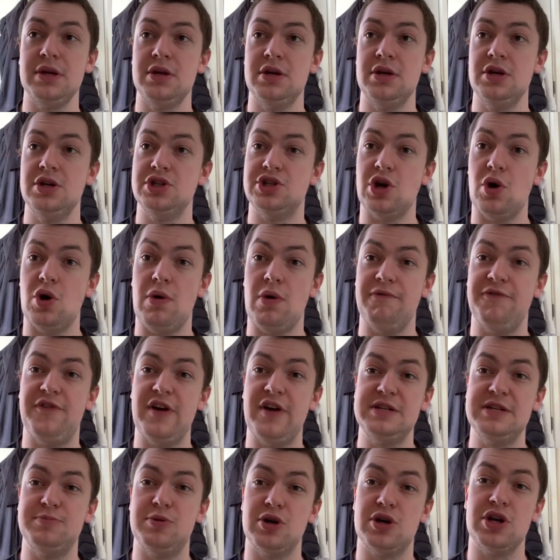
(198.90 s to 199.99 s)
So on
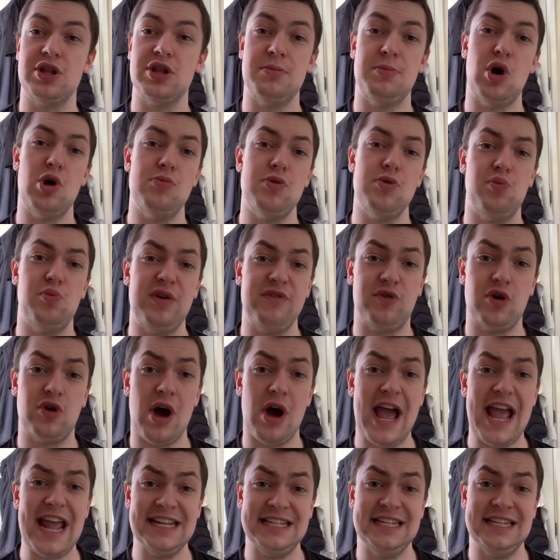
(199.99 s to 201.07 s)
Facebook at the moment, we've
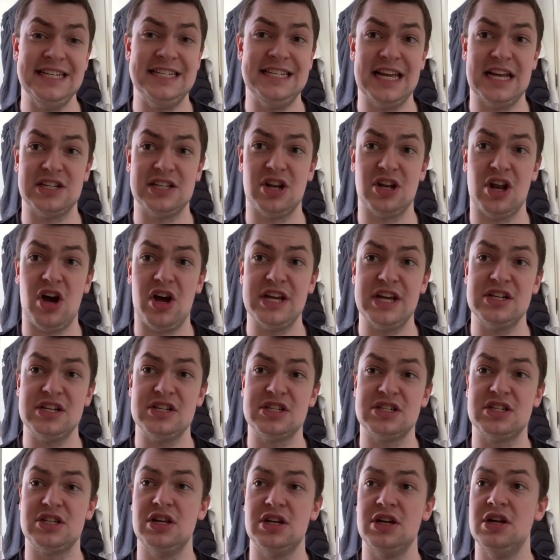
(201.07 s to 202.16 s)
got 86
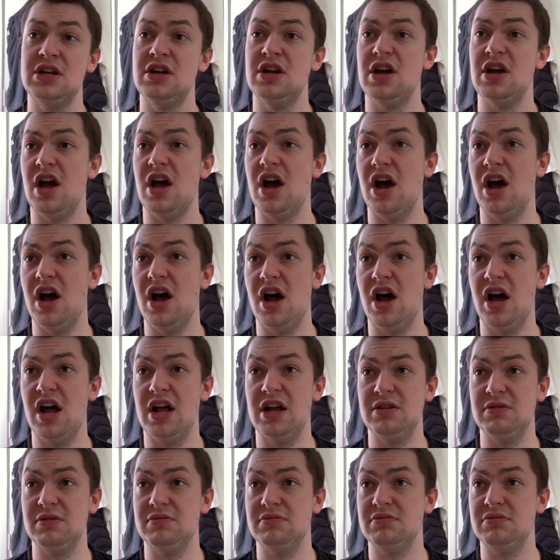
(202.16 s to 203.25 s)
likes.
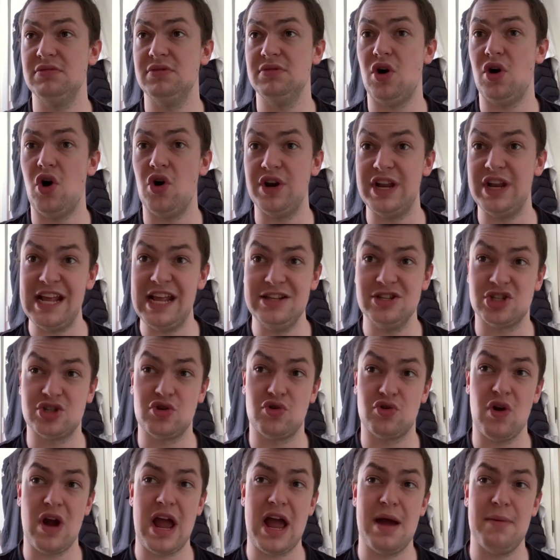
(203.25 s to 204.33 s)
On
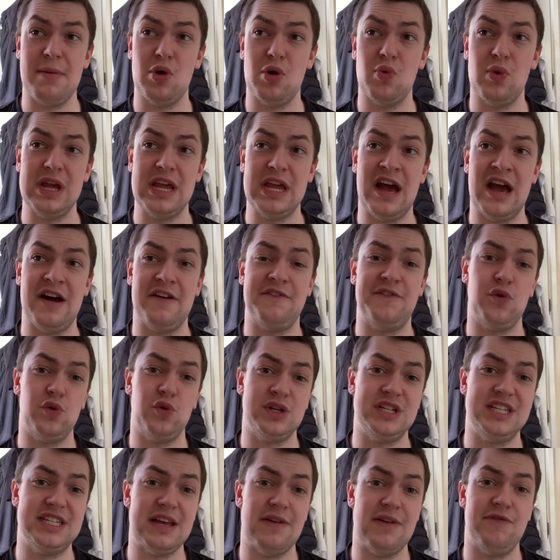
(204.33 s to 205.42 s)
Instagram, we have
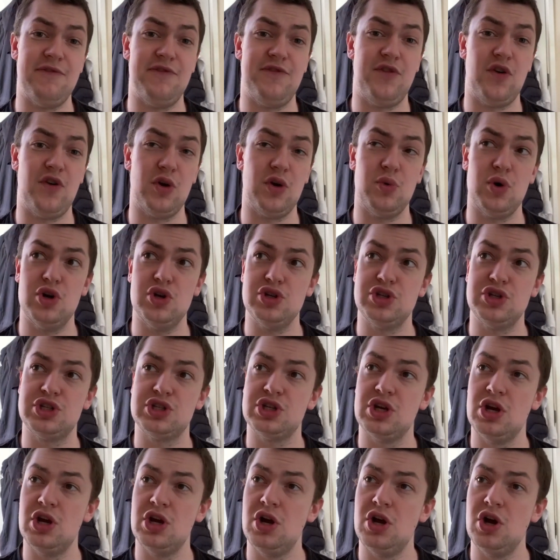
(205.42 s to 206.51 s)
47 followers.
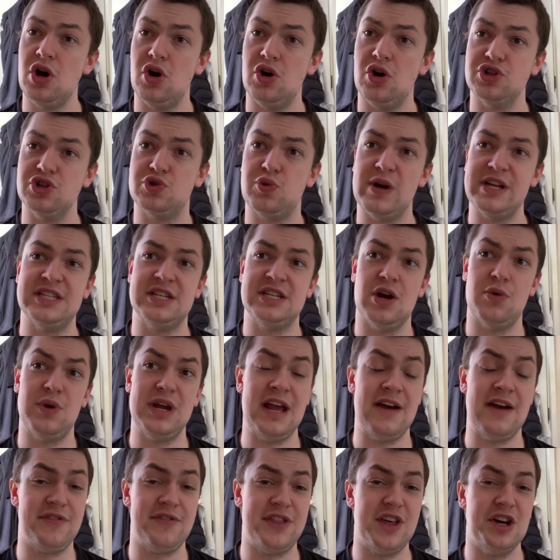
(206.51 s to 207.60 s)
On Twitter, we
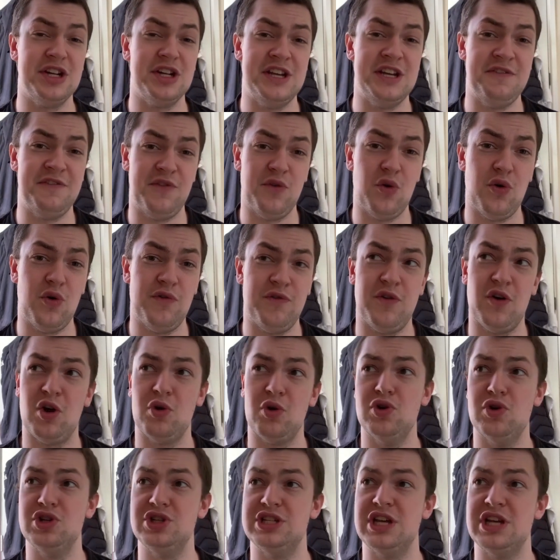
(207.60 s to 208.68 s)
have 34
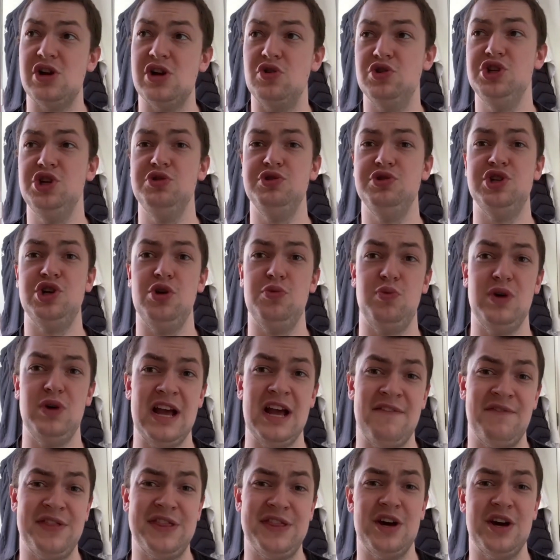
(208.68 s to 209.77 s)
followers. And on YouTube, we
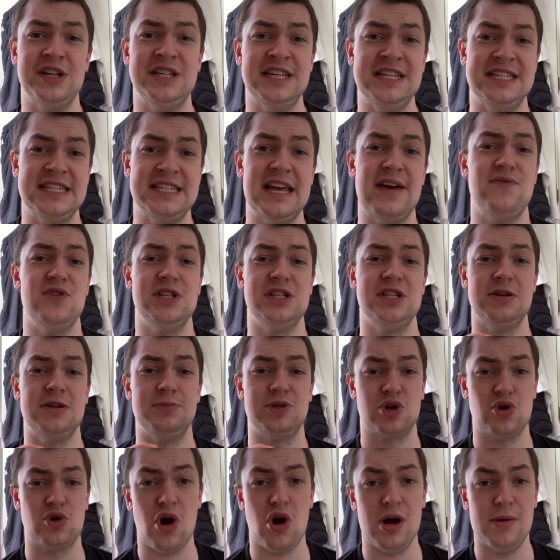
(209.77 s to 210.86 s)
have 37
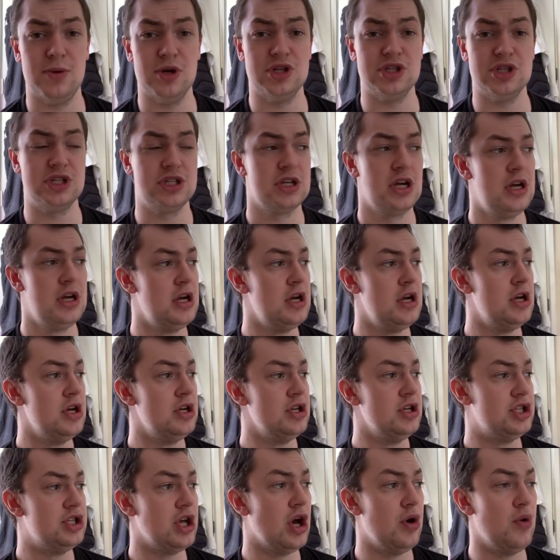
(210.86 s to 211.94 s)
subscribers.
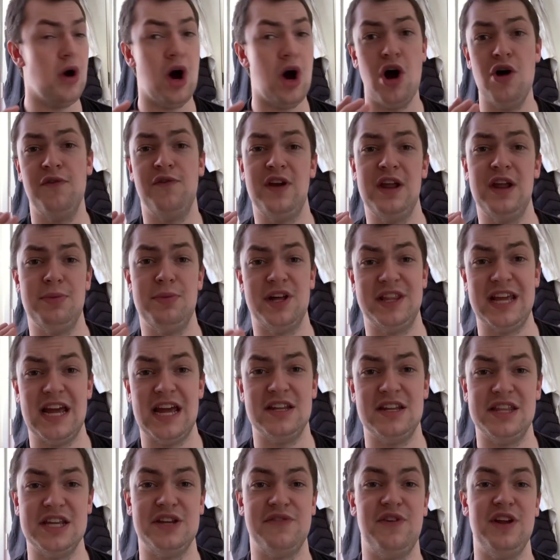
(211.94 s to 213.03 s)
So hopefully by the end
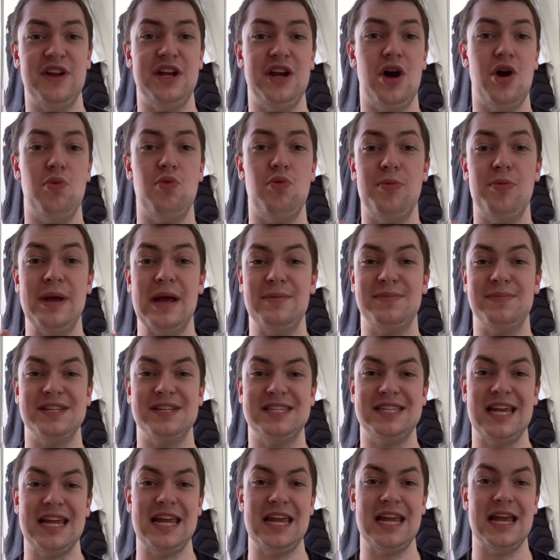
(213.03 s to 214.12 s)
of this video, we'll be able to
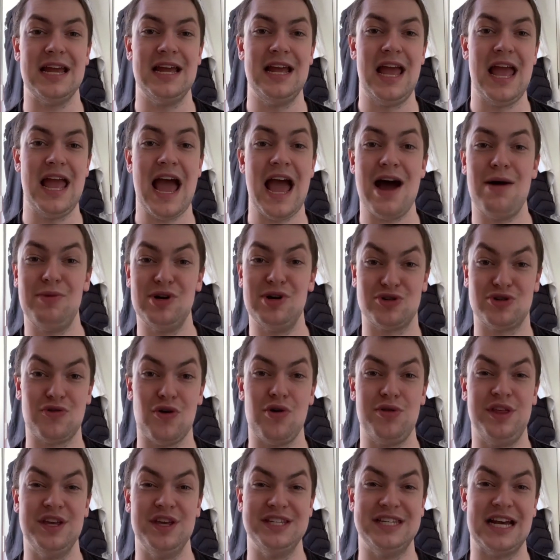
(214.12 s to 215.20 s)
see how much
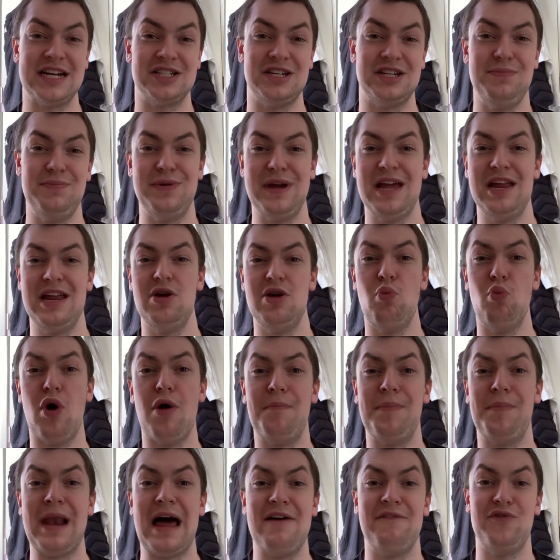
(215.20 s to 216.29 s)
growth there's actually been and
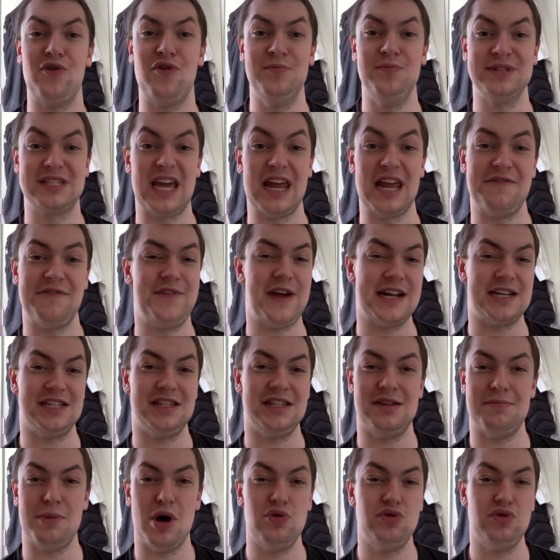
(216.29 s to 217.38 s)
what platforms get affected
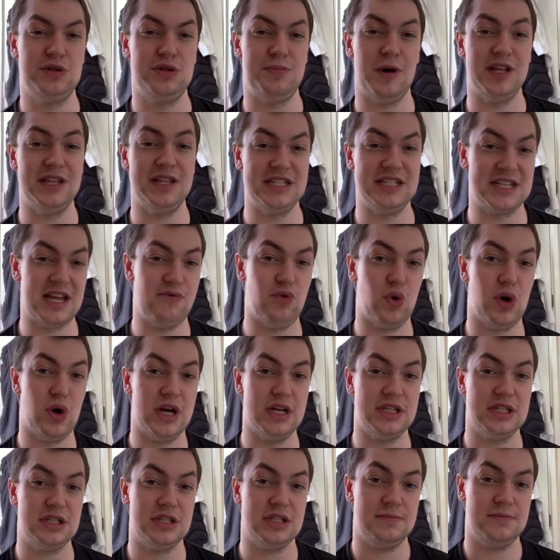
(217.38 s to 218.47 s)
the most by these giveaways.